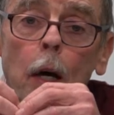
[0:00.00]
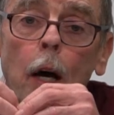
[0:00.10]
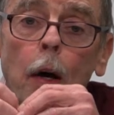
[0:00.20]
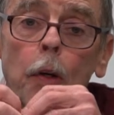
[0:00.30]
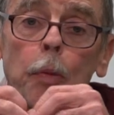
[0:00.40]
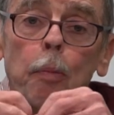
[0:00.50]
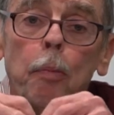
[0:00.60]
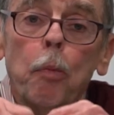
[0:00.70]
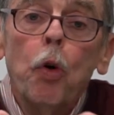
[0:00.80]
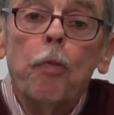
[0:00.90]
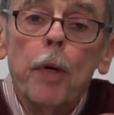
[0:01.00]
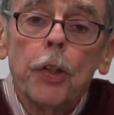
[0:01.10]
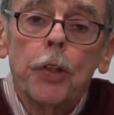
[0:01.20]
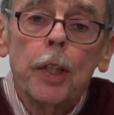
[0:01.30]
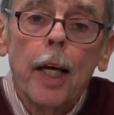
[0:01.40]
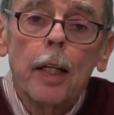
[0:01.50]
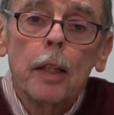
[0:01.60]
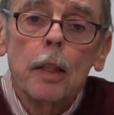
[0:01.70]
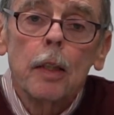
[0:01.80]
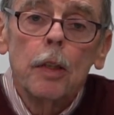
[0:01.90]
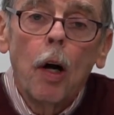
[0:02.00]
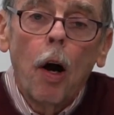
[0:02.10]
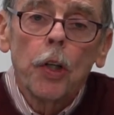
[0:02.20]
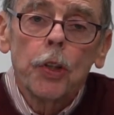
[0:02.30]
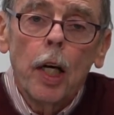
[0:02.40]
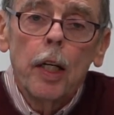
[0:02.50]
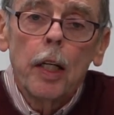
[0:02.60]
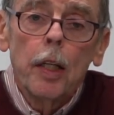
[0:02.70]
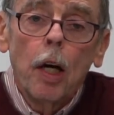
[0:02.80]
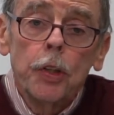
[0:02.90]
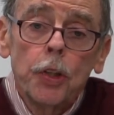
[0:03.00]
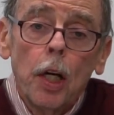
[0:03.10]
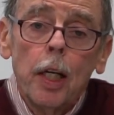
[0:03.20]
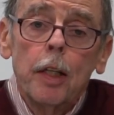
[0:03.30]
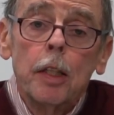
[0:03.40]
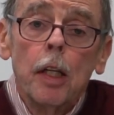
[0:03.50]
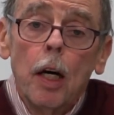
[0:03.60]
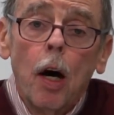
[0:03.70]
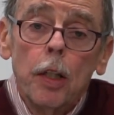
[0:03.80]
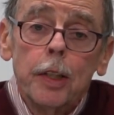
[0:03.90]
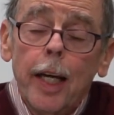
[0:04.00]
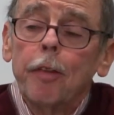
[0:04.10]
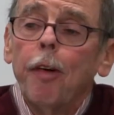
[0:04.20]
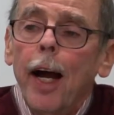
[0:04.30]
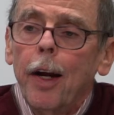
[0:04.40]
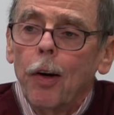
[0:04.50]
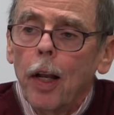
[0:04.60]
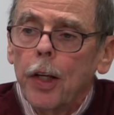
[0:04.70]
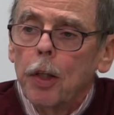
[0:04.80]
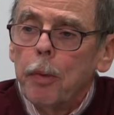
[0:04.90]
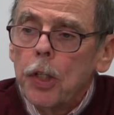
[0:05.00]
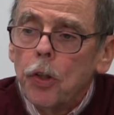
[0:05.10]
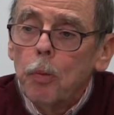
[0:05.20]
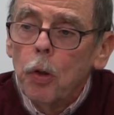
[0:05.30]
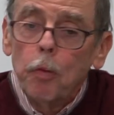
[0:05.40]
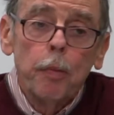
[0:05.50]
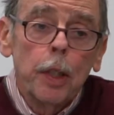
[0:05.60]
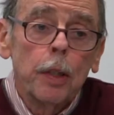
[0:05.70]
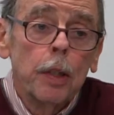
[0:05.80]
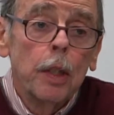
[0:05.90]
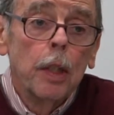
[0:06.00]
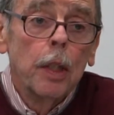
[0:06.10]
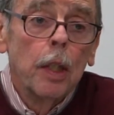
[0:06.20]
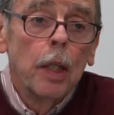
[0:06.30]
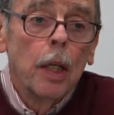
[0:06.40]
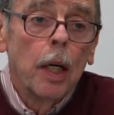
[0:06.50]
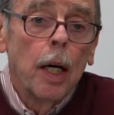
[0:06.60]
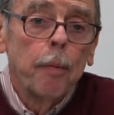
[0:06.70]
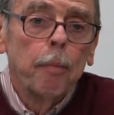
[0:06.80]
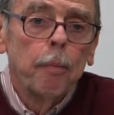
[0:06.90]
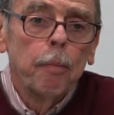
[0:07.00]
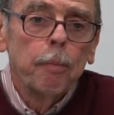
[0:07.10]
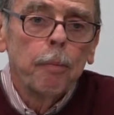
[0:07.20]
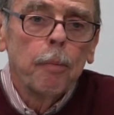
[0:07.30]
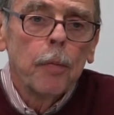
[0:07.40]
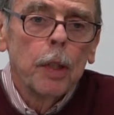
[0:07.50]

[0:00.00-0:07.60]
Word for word: uh movements that are suddenly, suddenly take fire, like the Me Too movement. Um,